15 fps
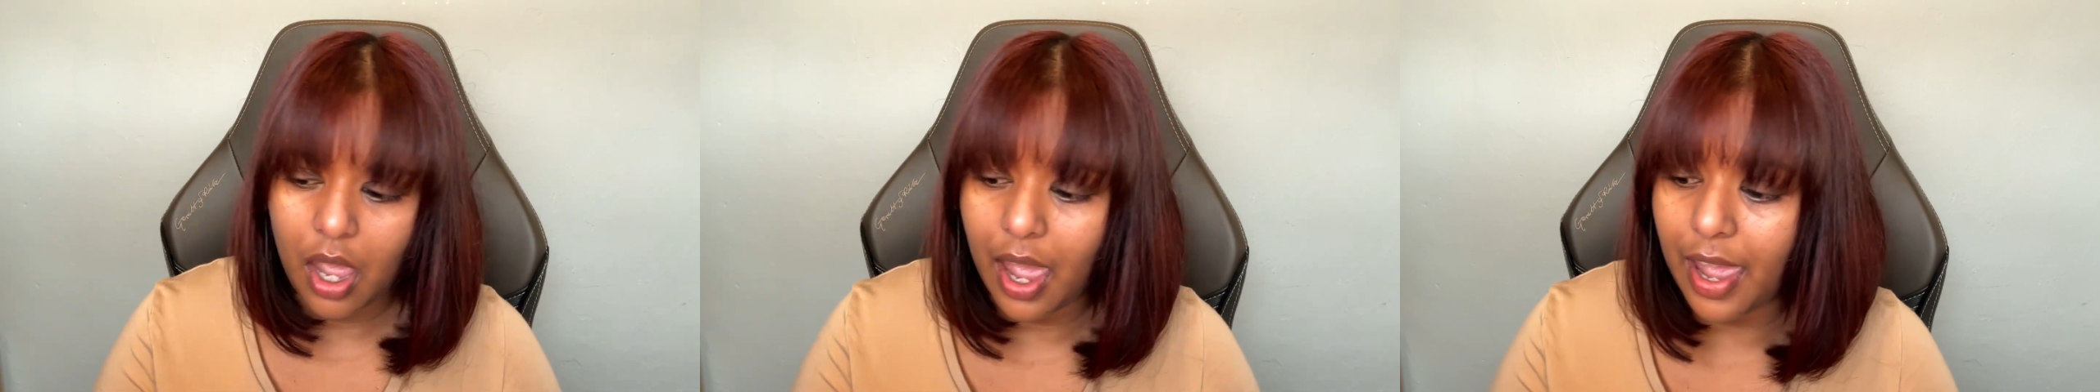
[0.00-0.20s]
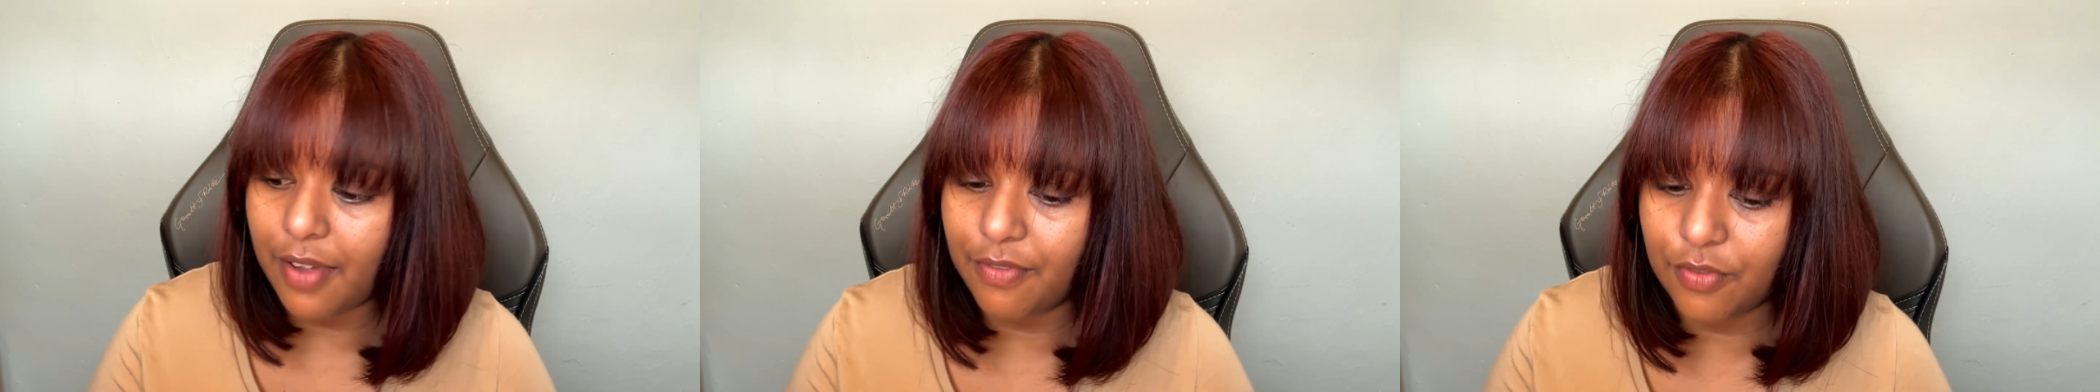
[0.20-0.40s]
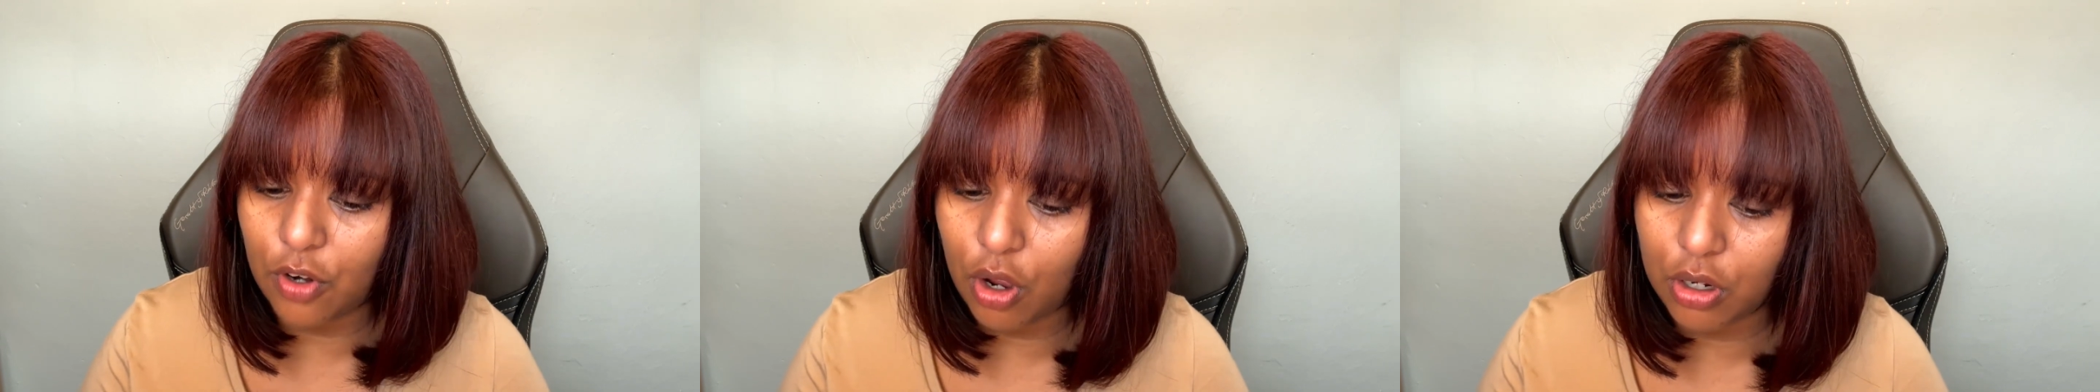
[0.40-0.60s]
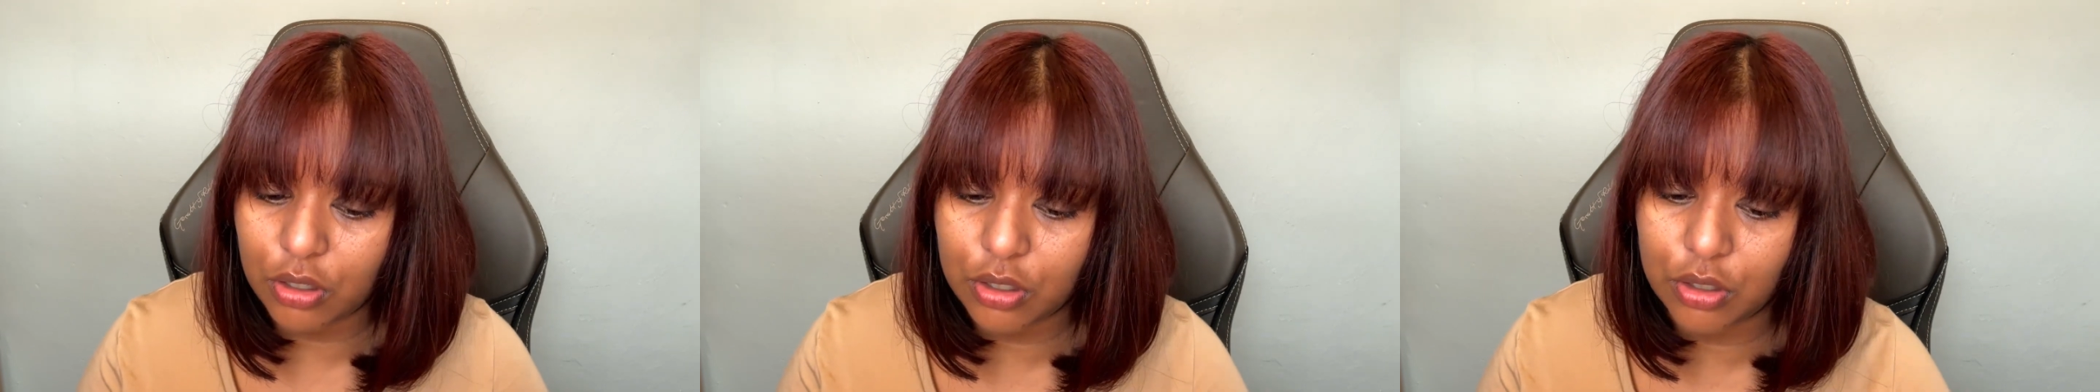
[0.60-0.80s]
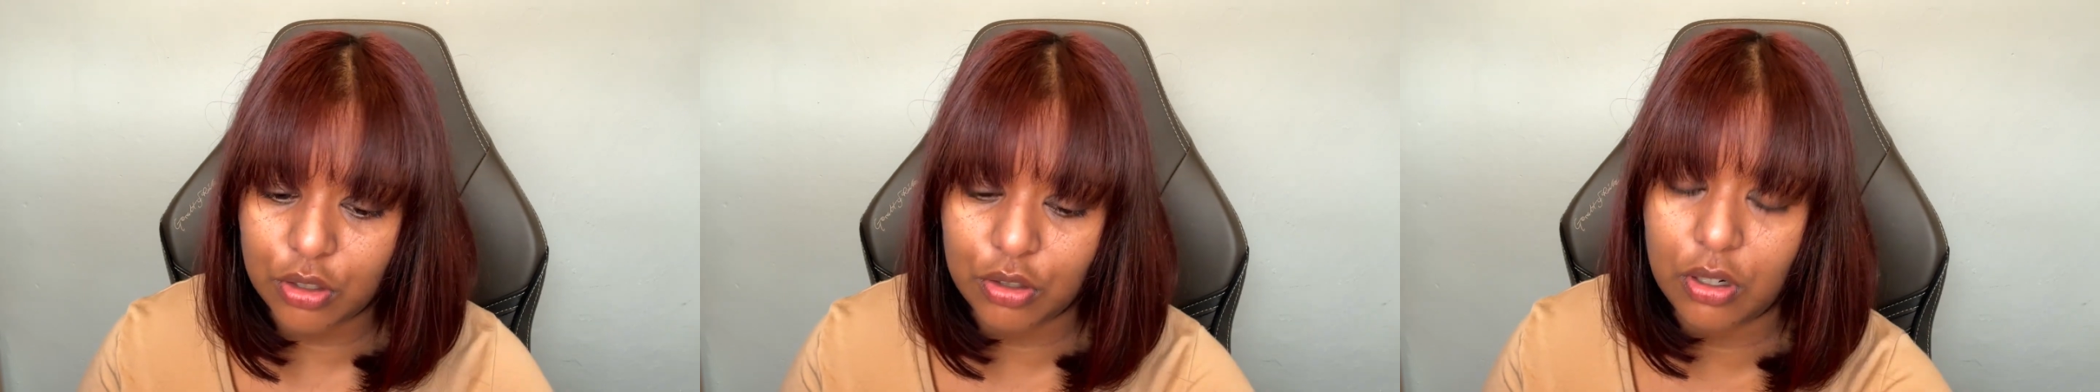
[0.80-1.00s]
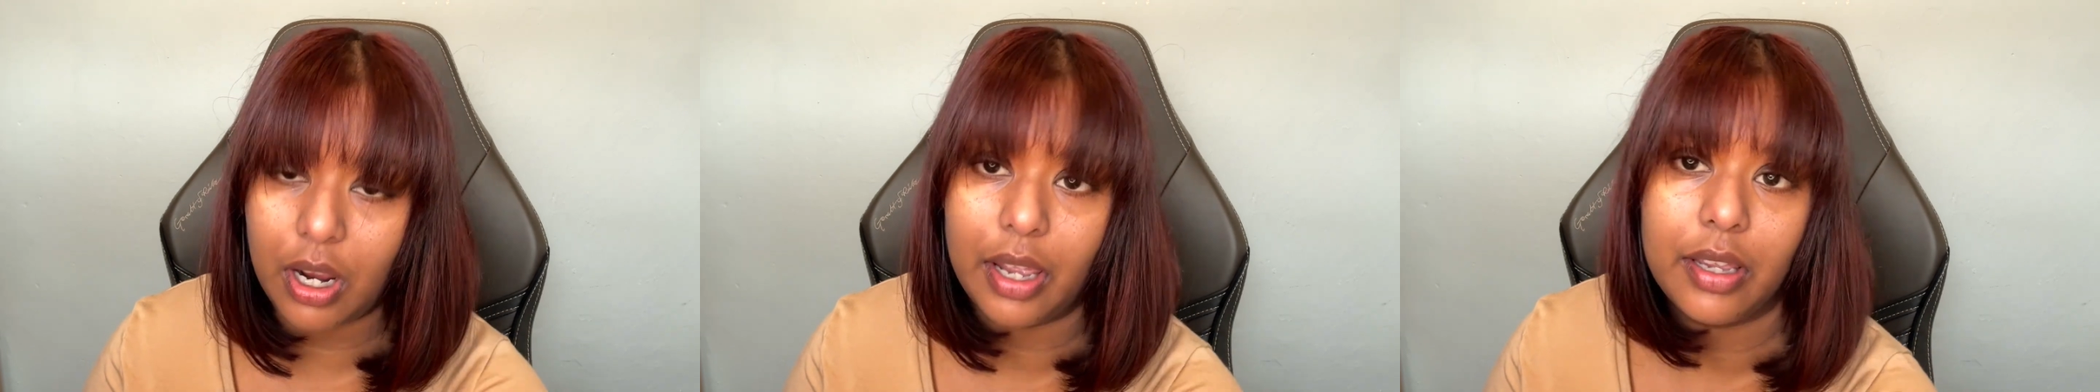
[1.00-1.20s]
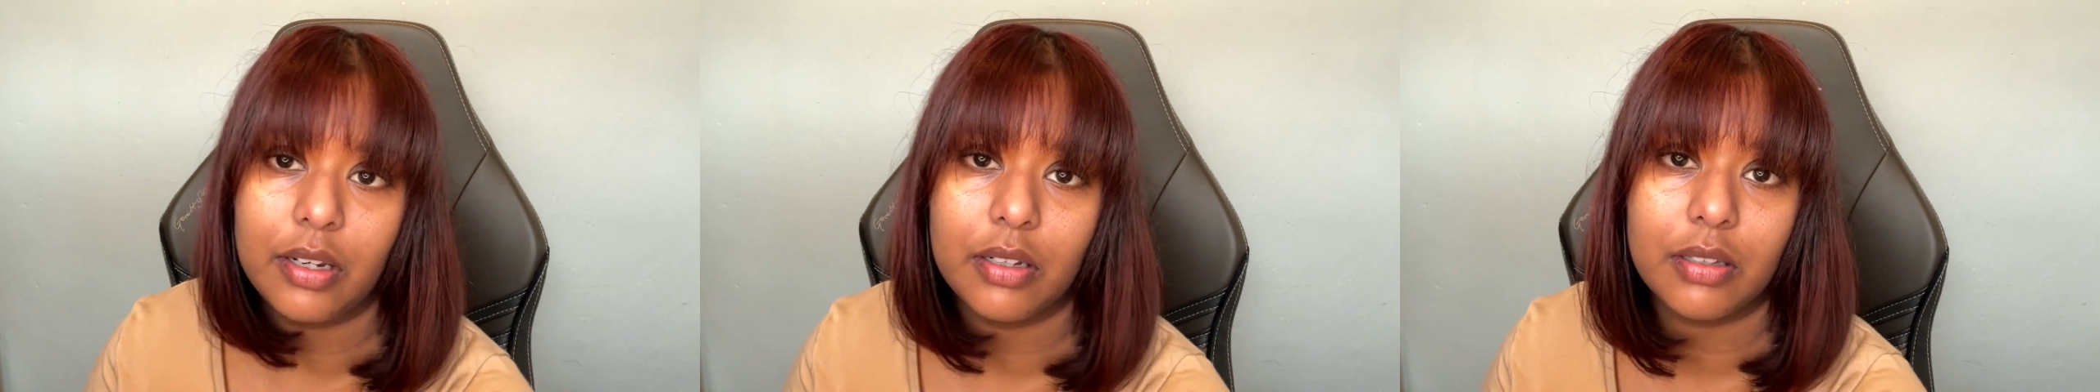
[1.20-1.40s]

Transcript: I've not tried